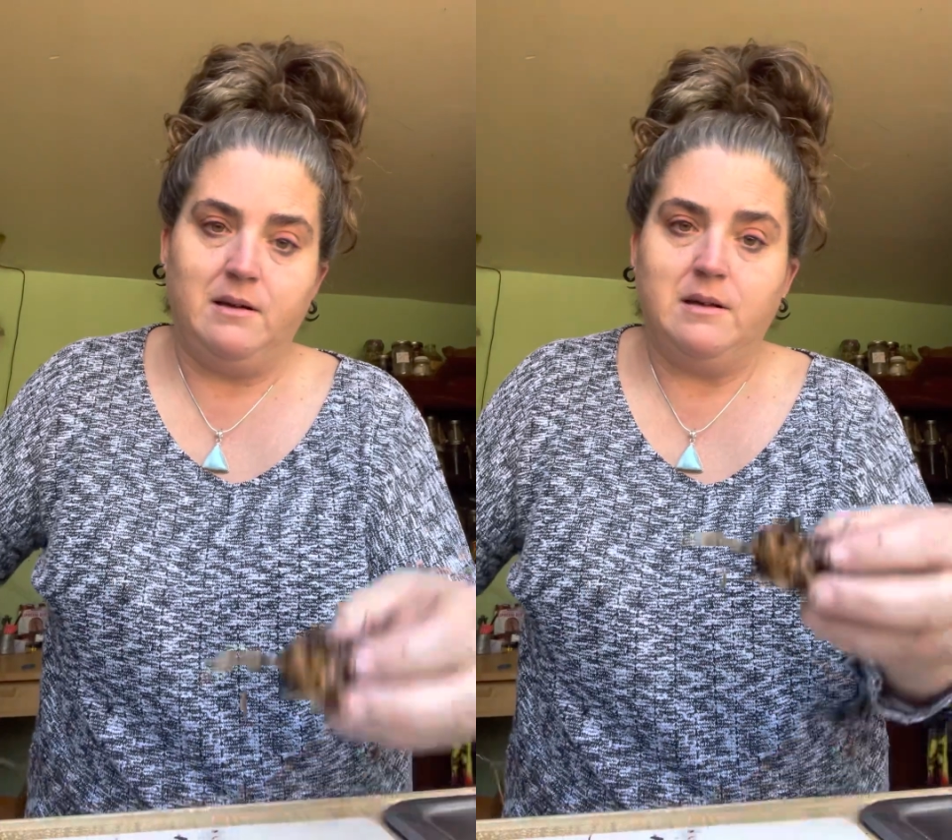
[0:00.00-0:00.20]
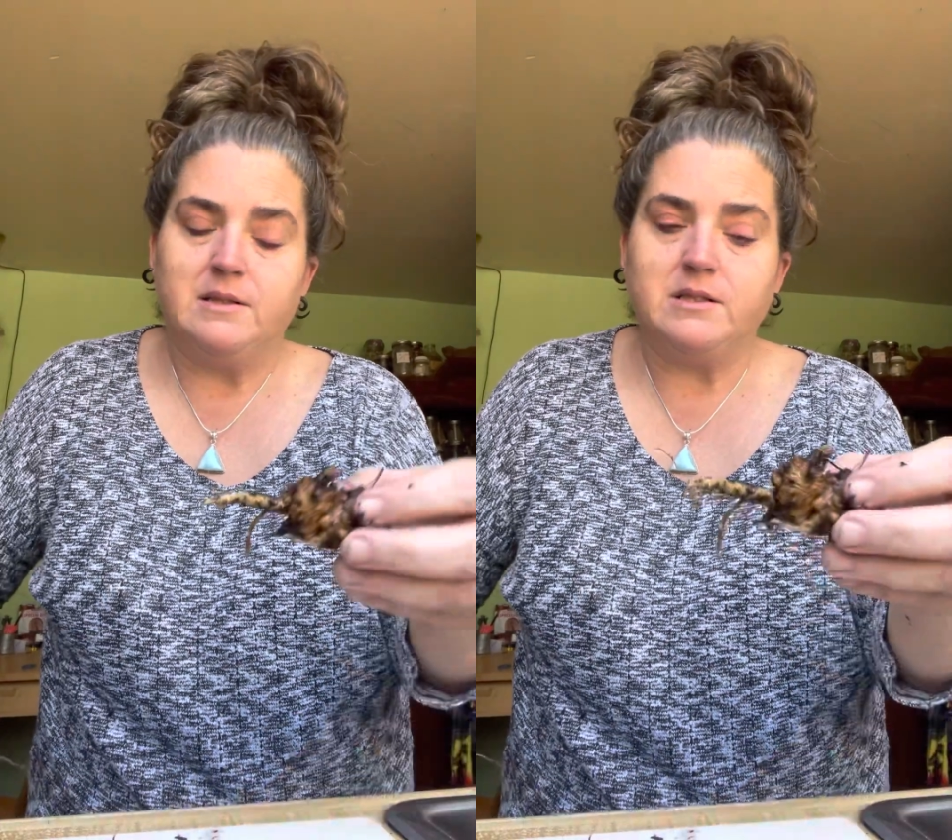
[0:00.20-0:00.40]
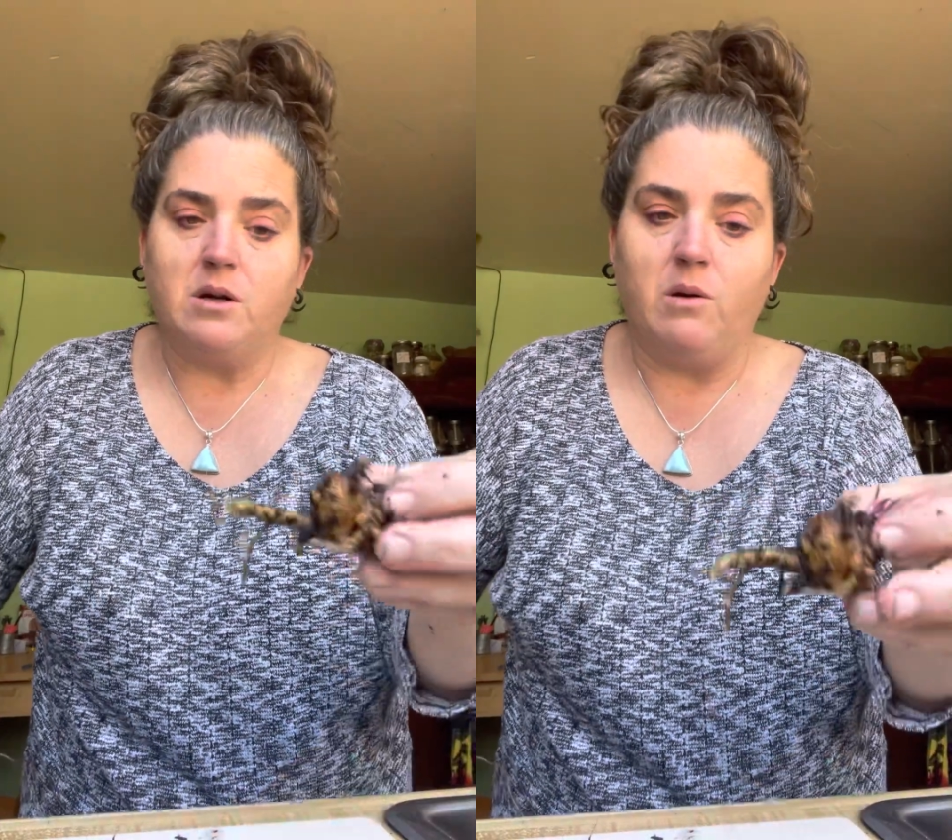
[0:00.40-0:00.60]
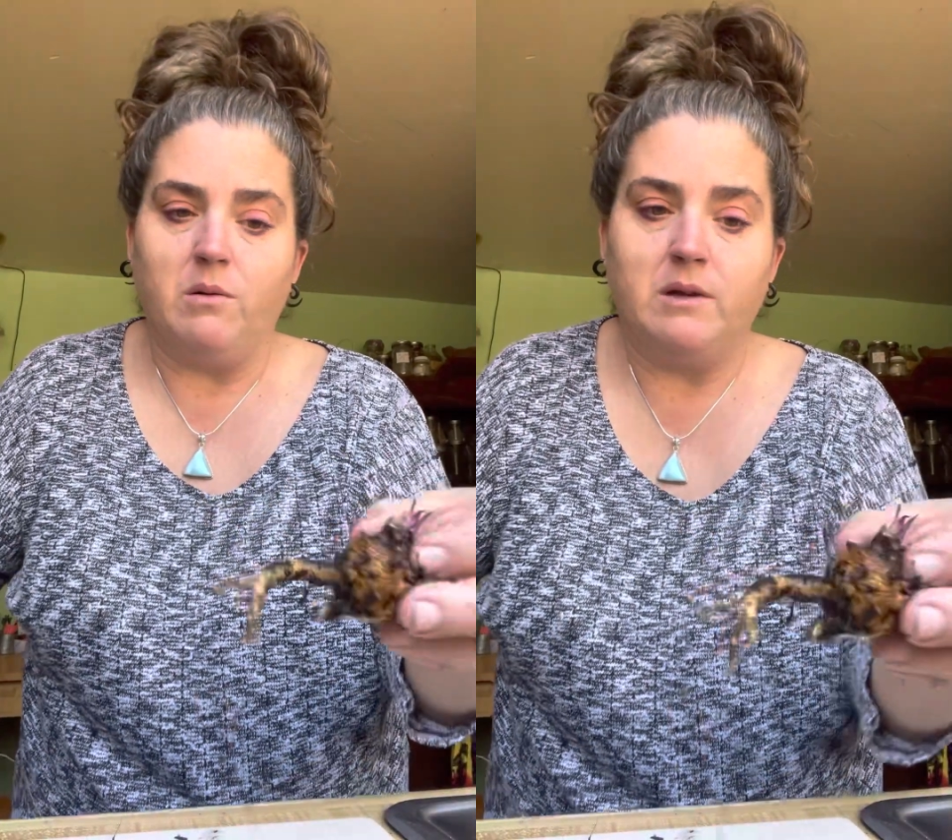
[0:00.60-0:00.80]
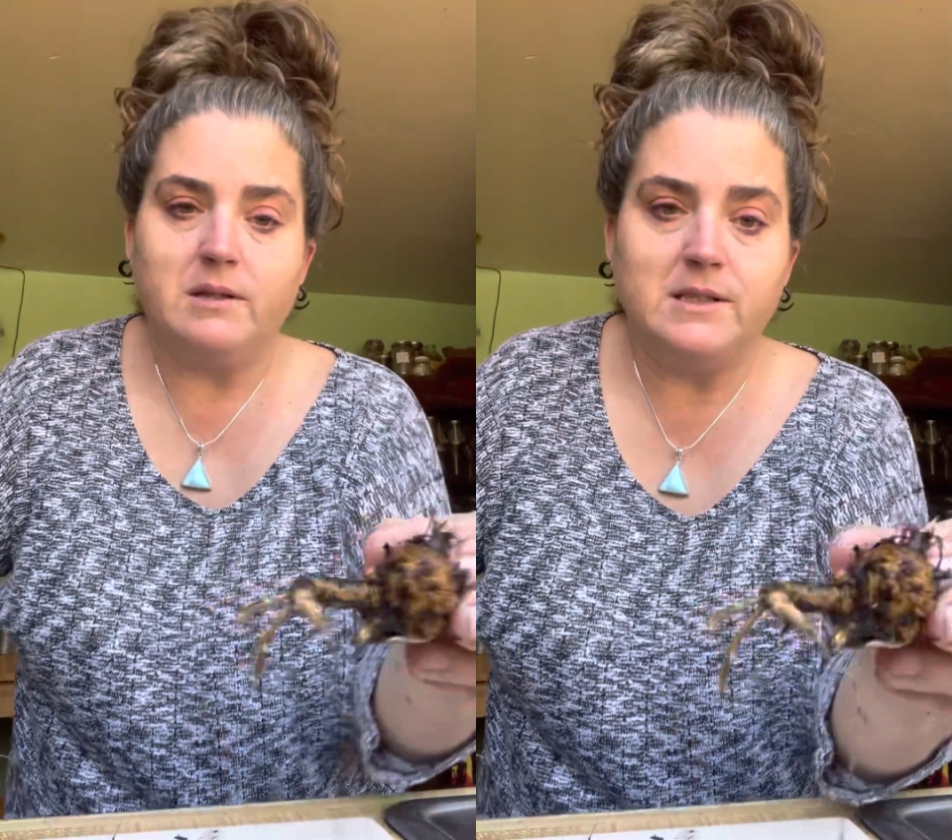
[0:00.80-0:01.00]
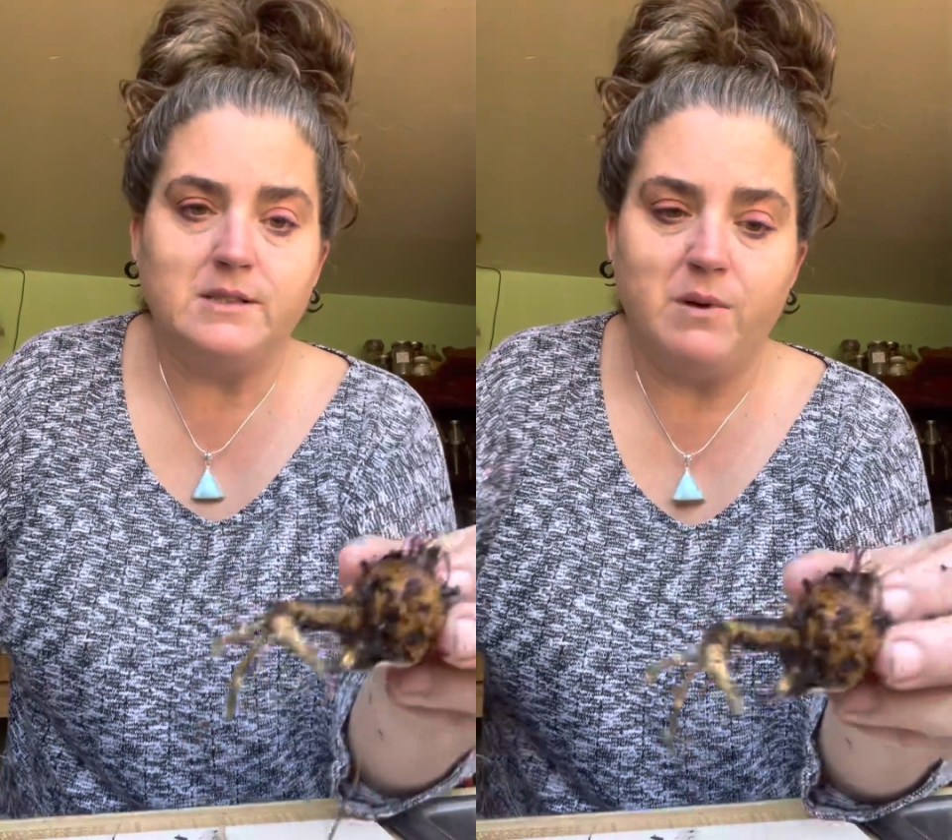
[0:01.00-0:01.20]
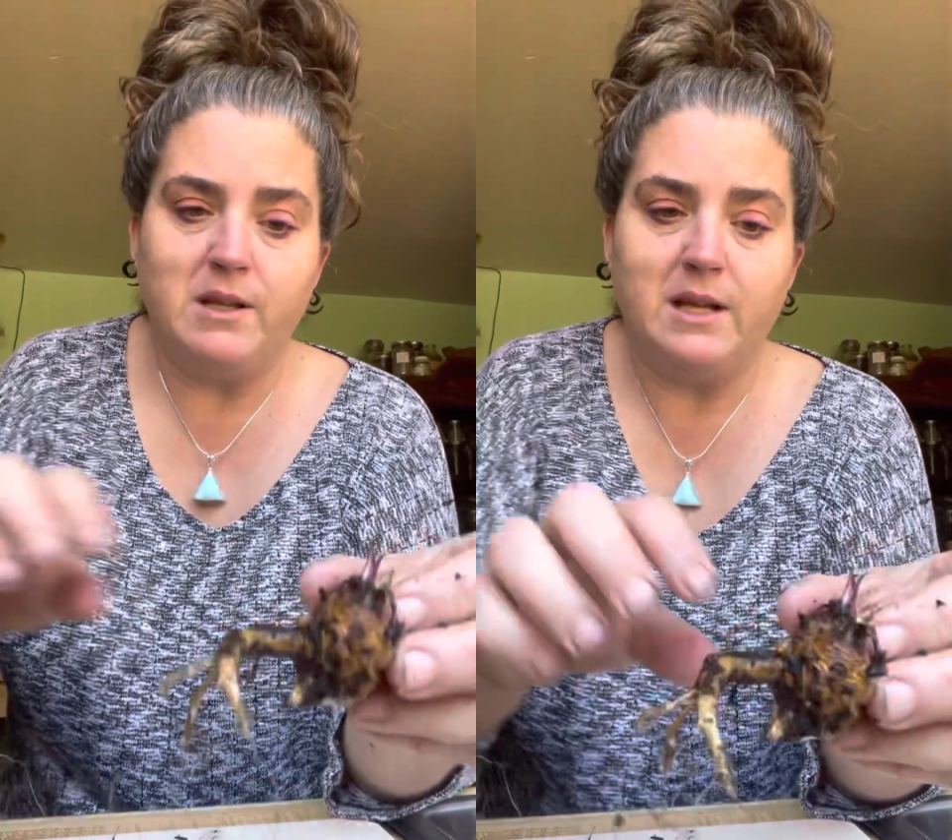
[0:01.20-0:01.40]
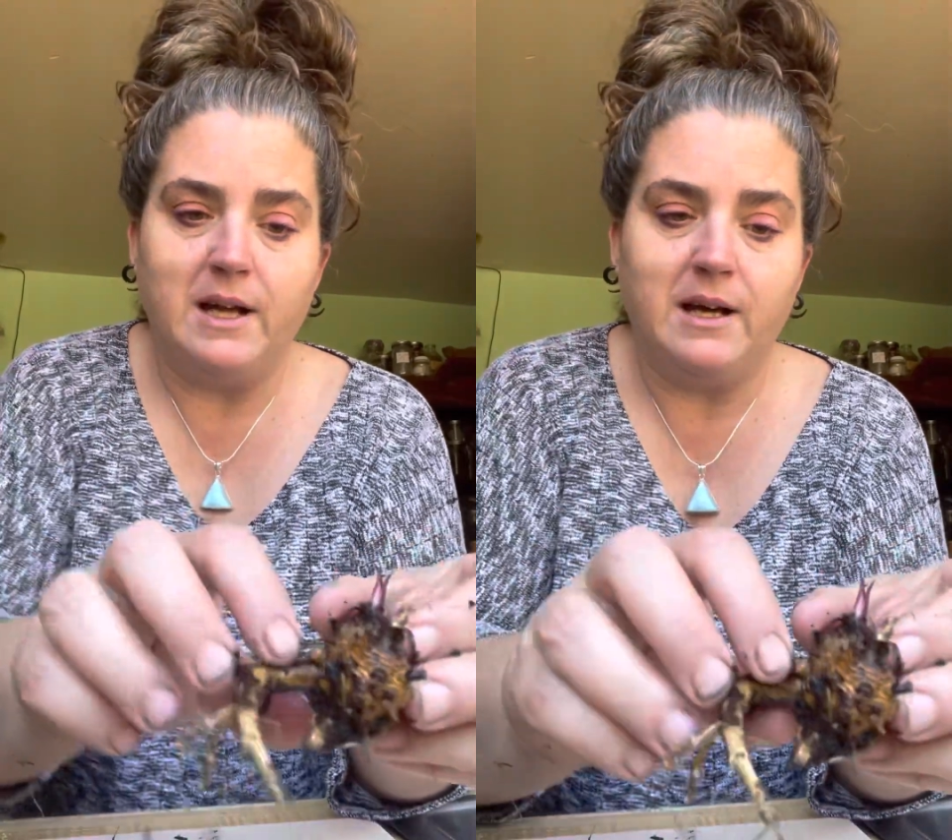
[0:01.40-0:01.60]
So this one
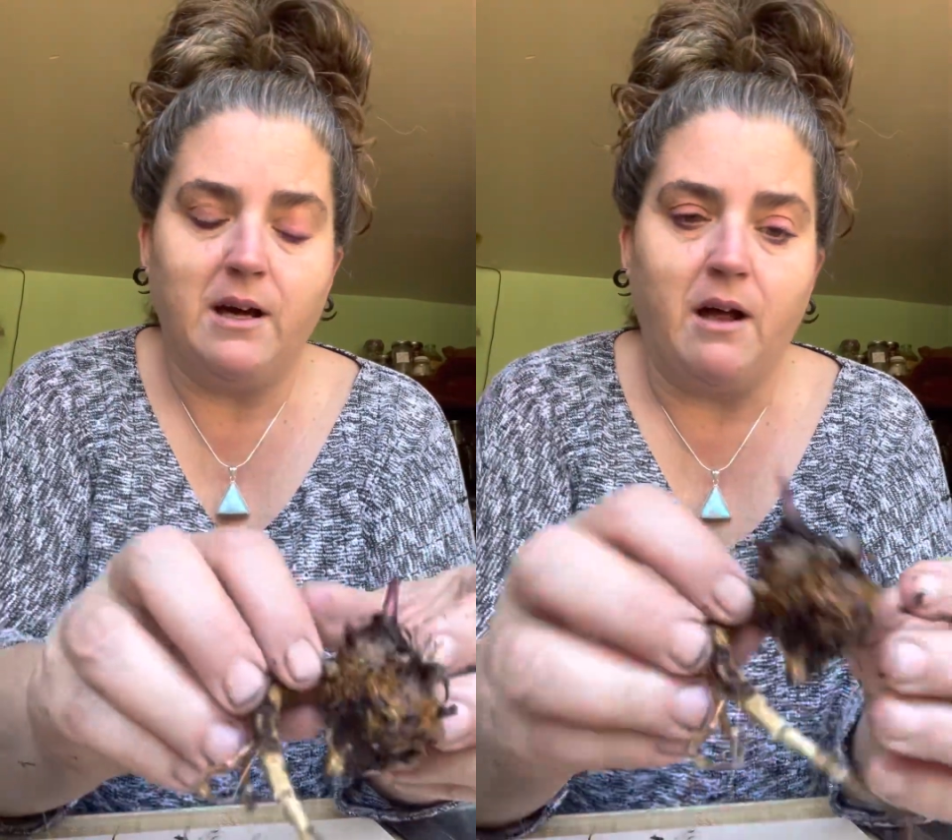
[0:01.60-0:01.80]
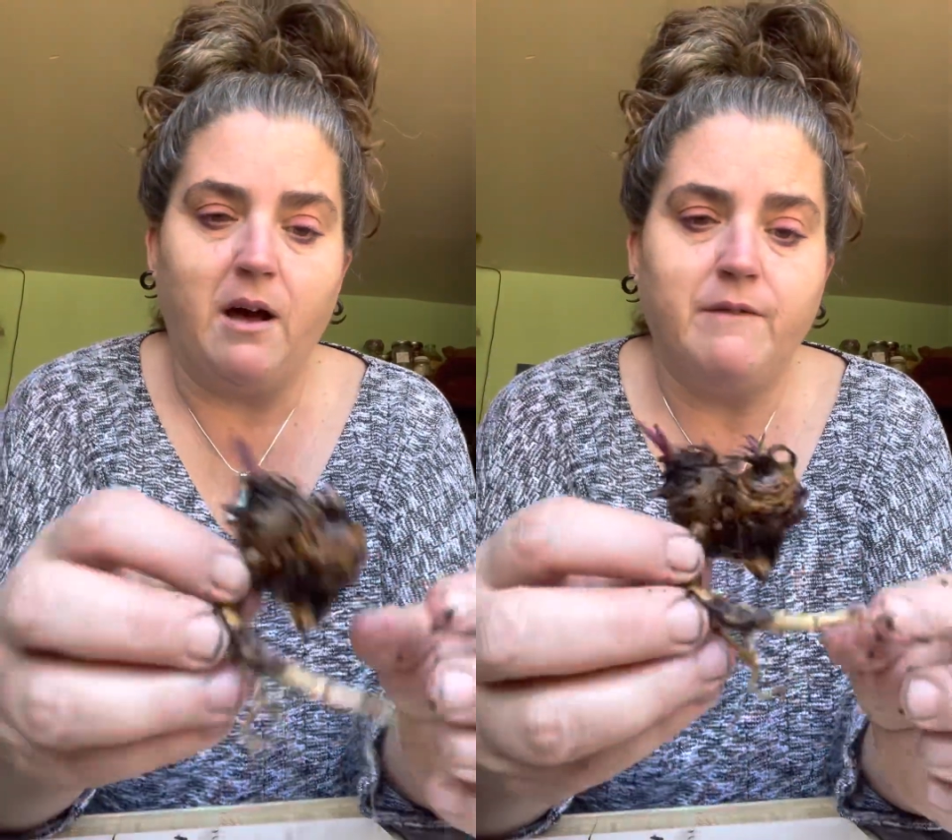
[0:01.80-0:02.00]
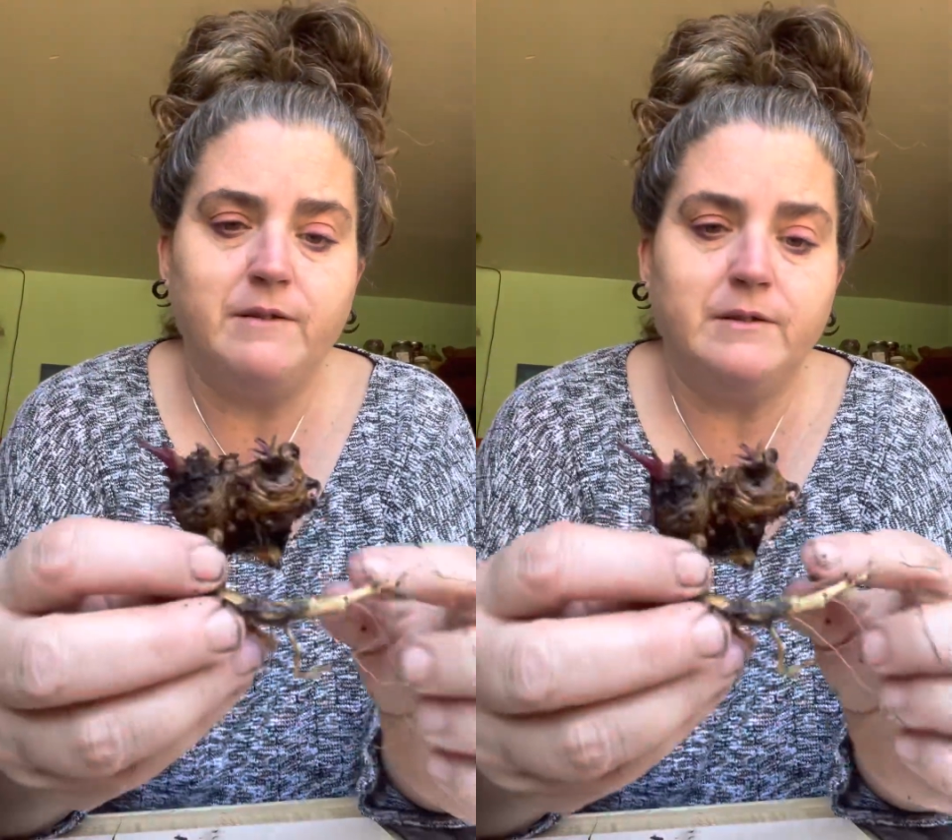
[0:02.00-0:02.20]
that I cut off,